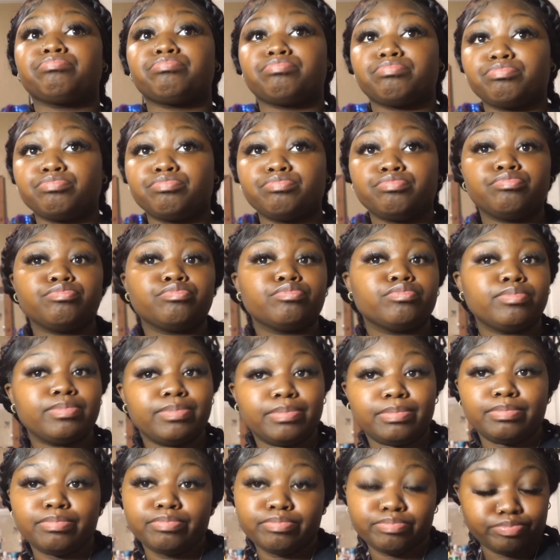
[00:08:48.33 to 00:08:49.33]
Mm-hmm.
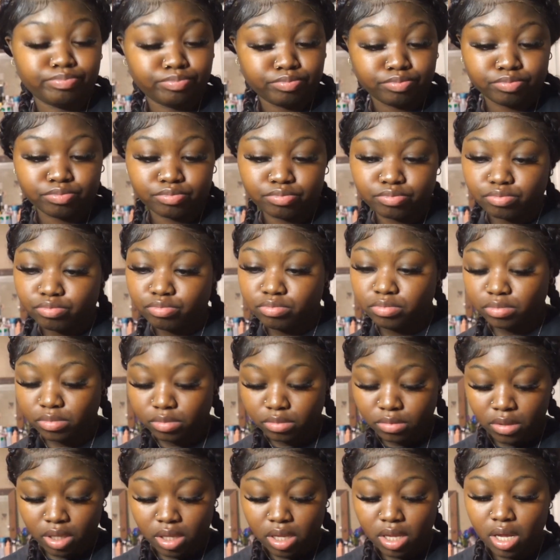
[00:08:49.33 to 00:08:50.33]

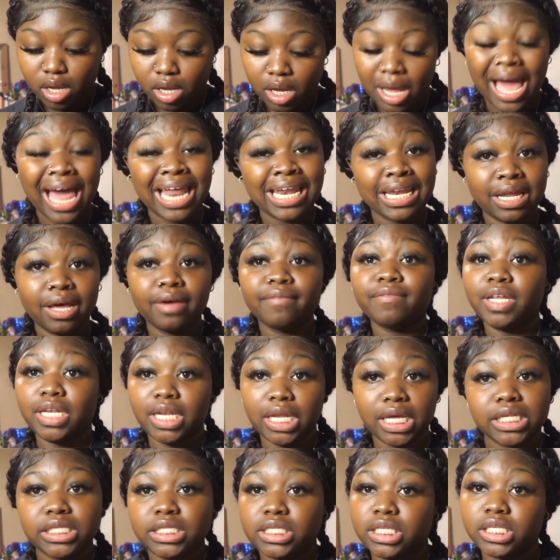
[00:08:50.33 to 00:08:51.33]
Yeah, I love
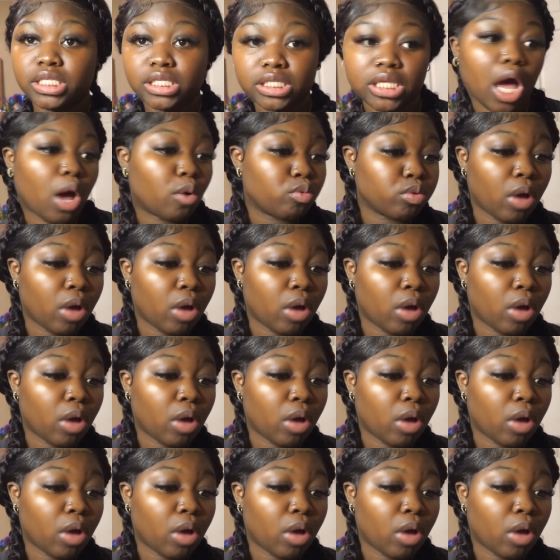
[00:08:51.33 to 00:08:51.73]
glizzies.